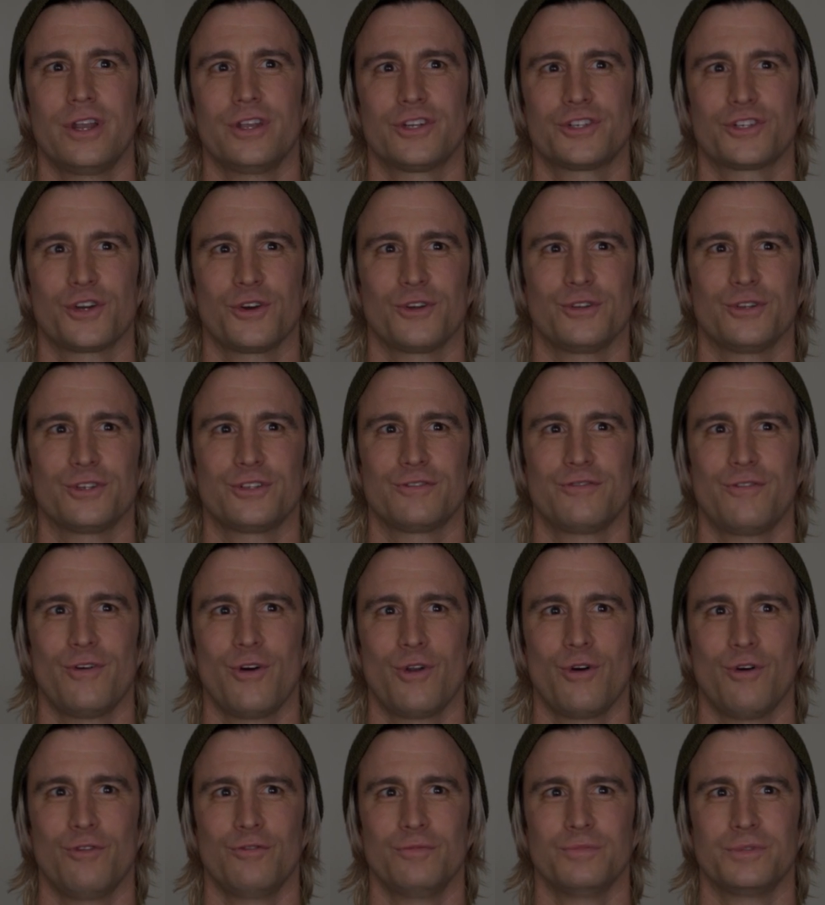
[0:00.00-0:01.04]
The annoying dad
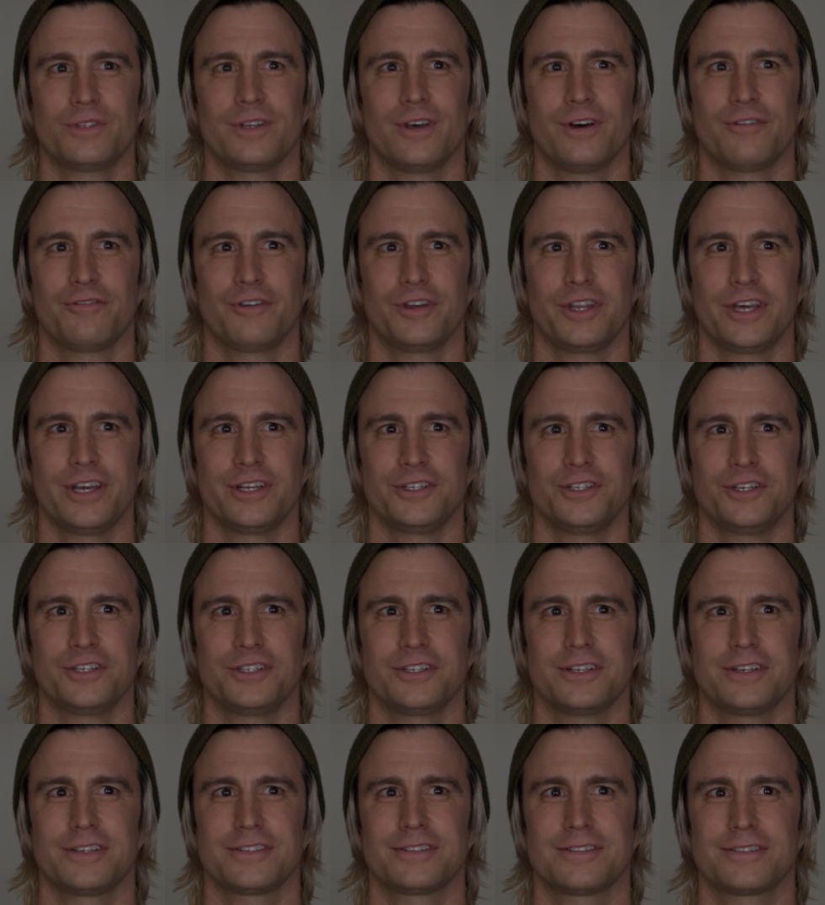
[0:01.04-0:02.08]
did the same. He
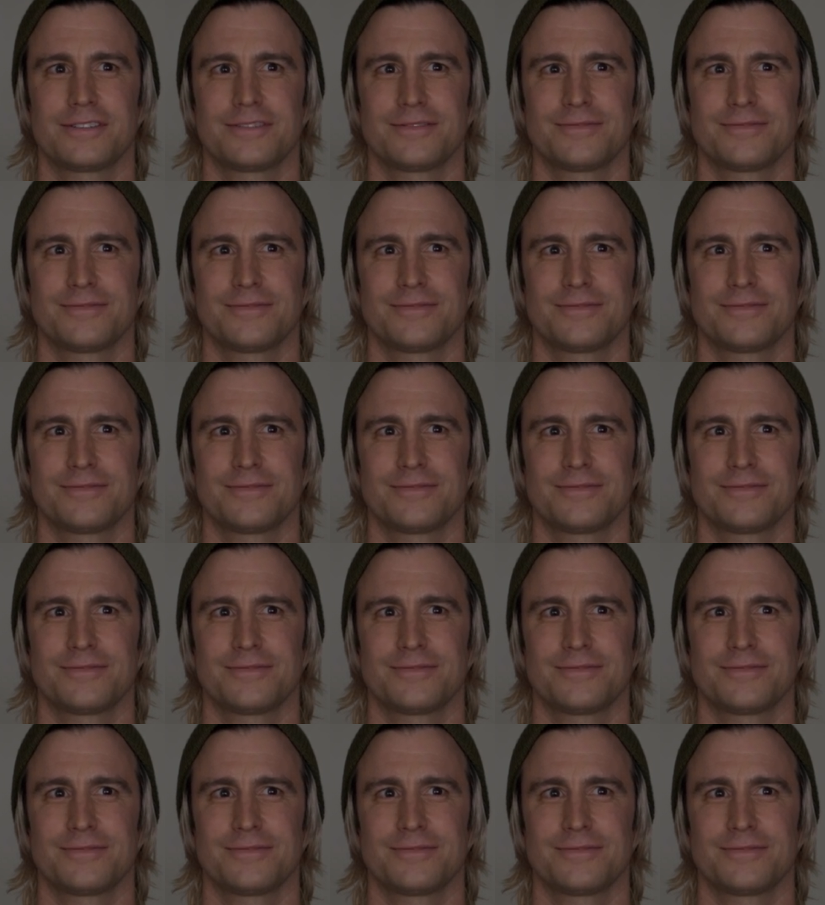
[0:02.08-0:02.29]
became a